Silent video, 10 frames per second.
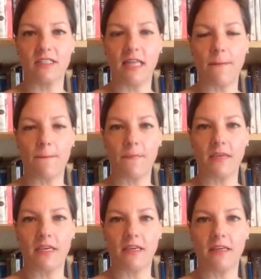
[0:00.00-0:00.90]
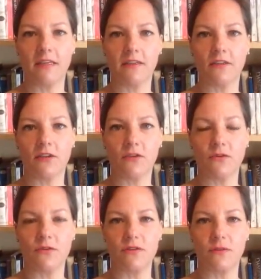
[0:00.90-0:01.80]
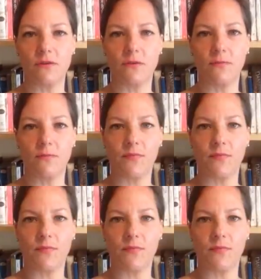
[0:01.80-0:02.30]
Let me use the